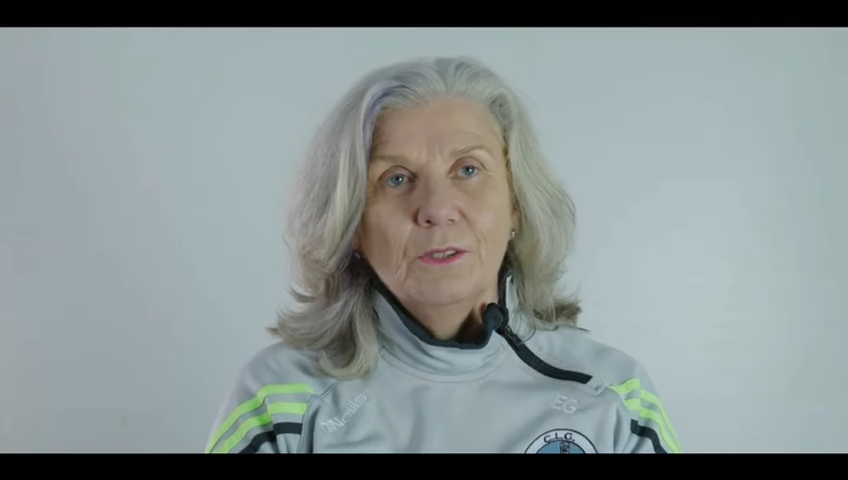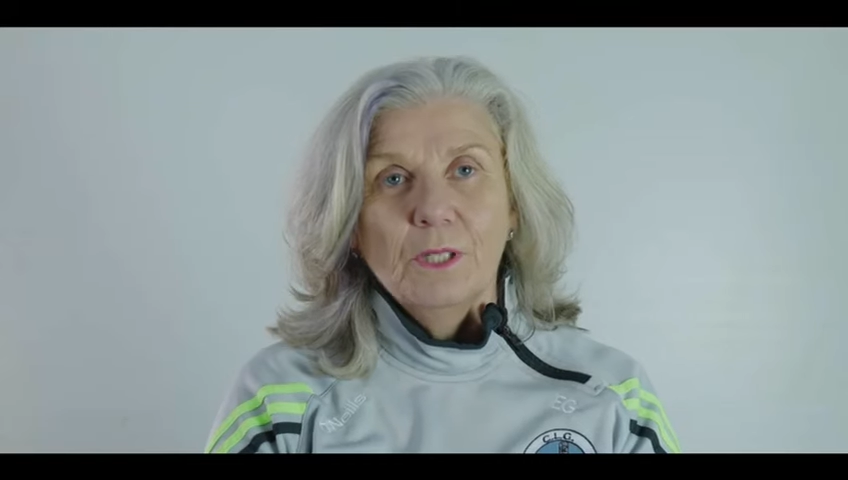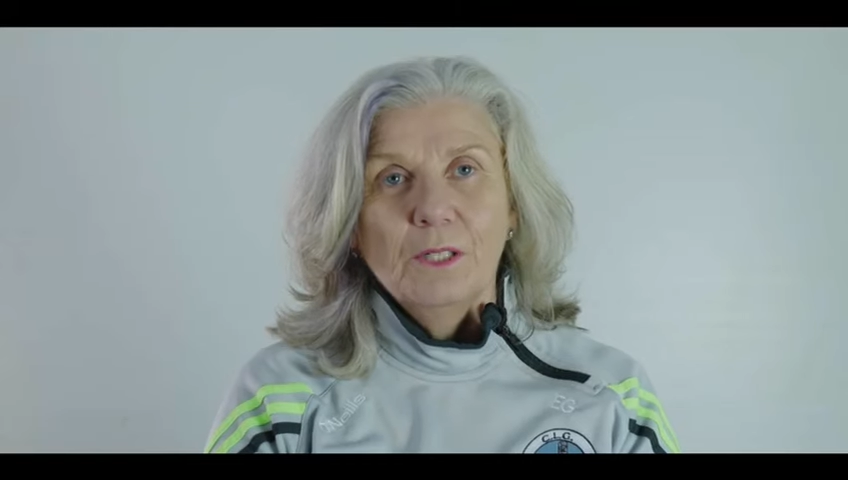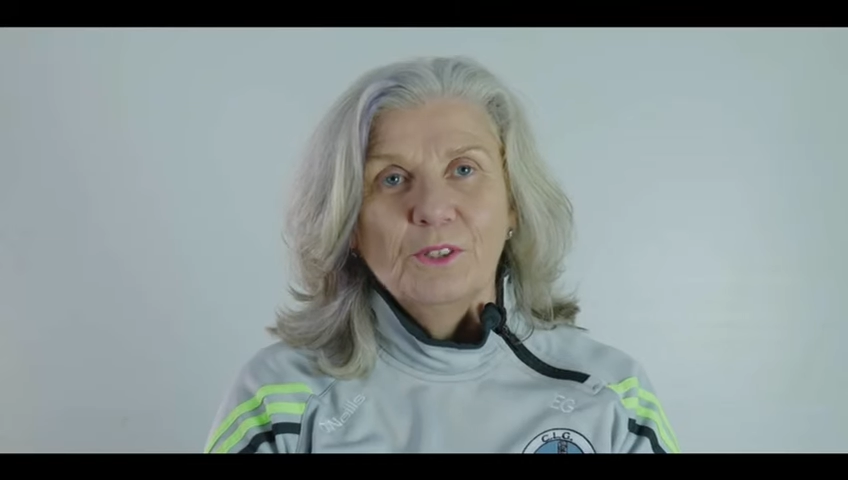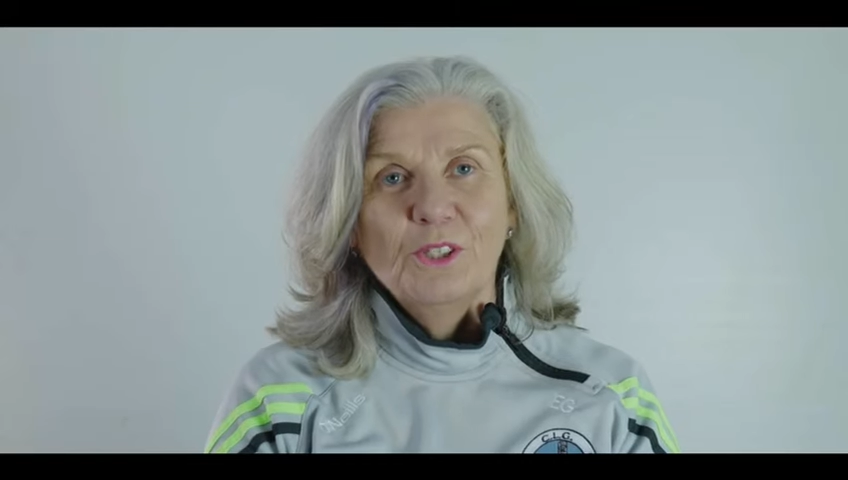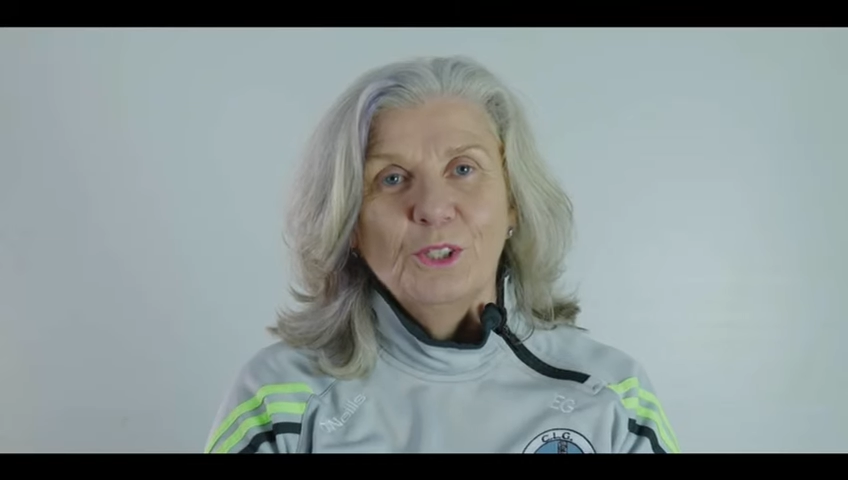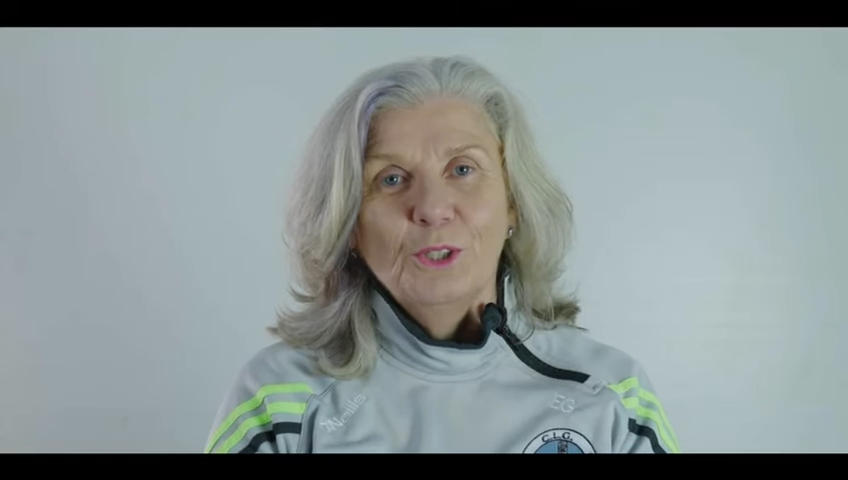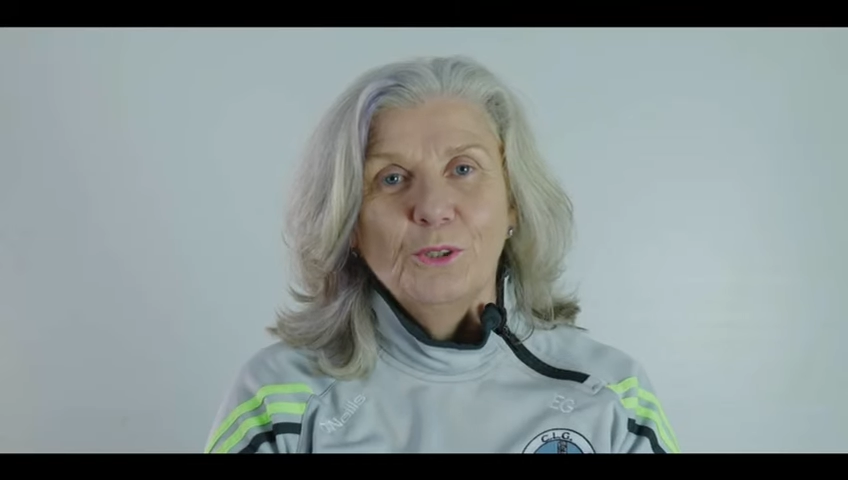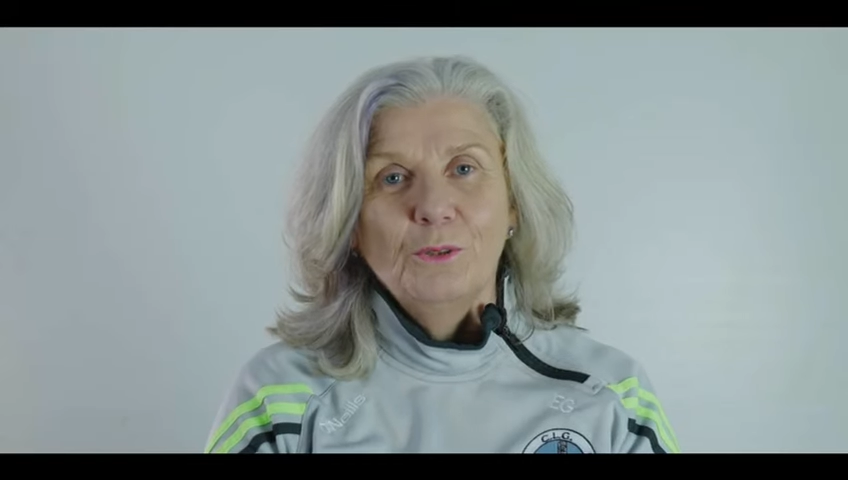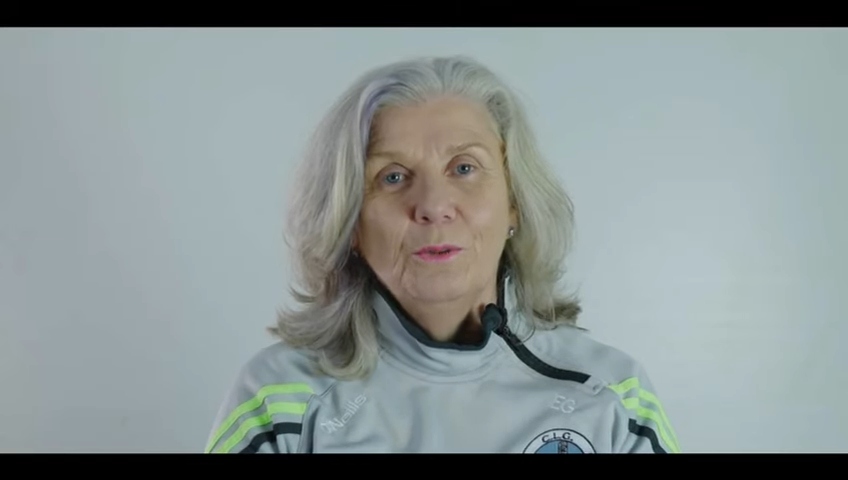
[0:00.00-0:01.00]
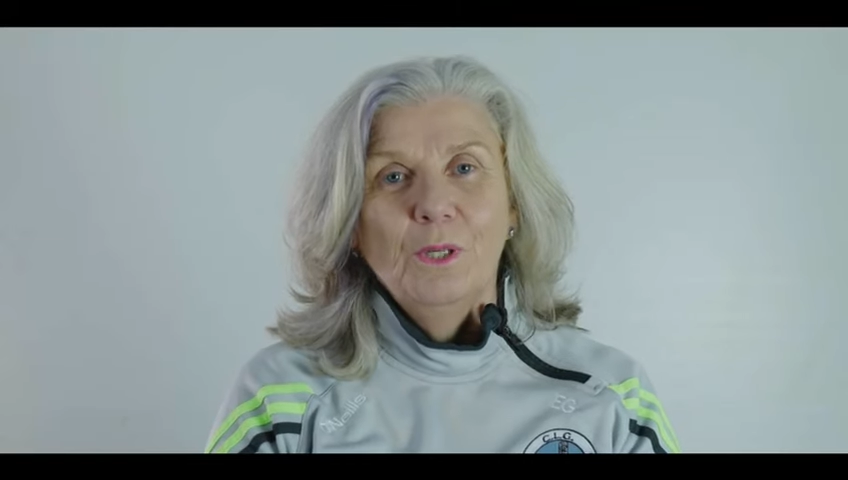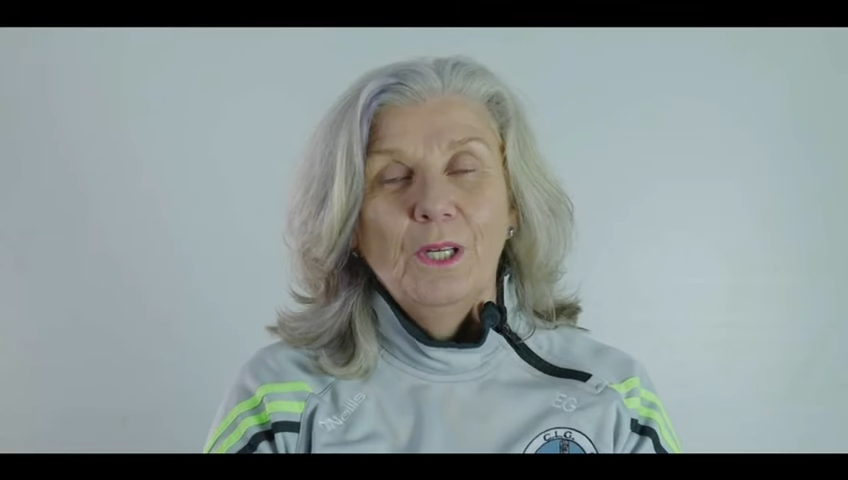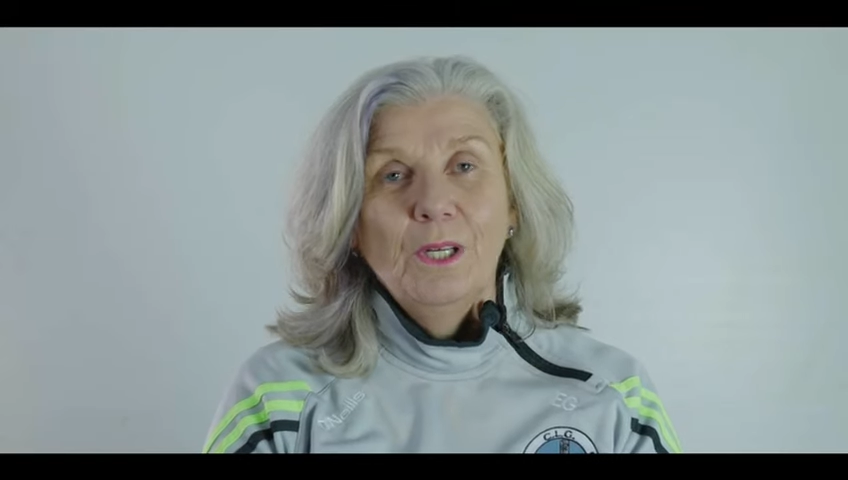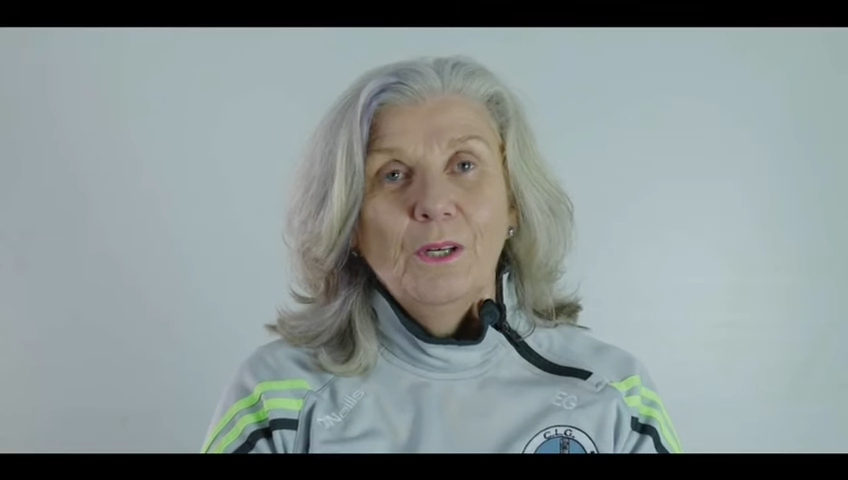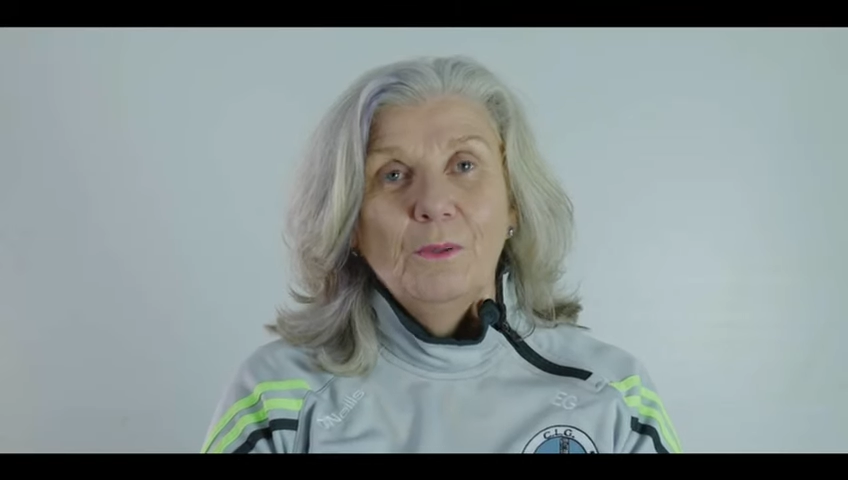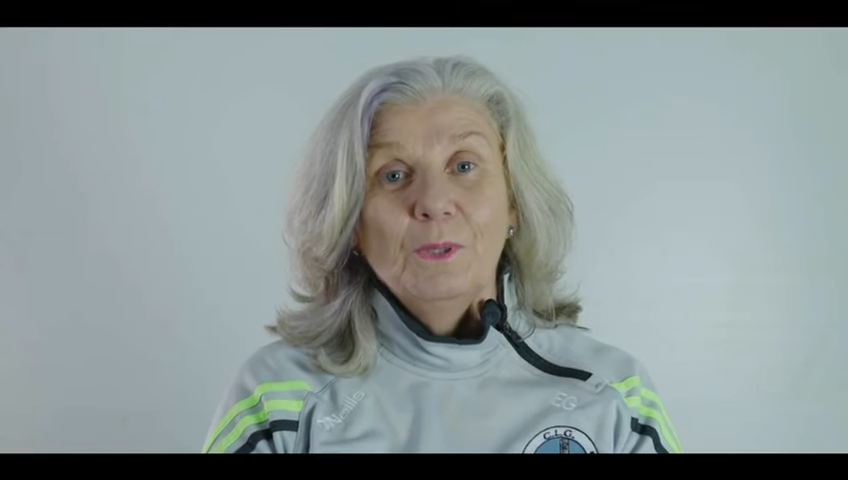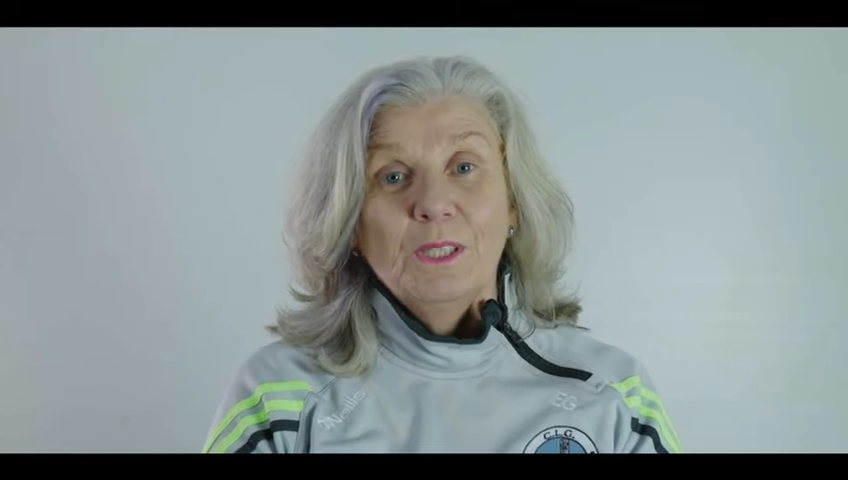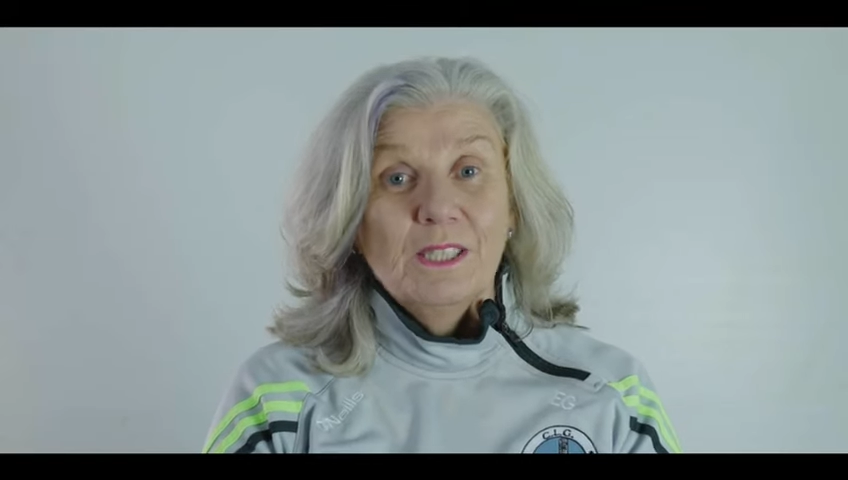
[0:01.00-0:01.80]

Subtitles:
2002 with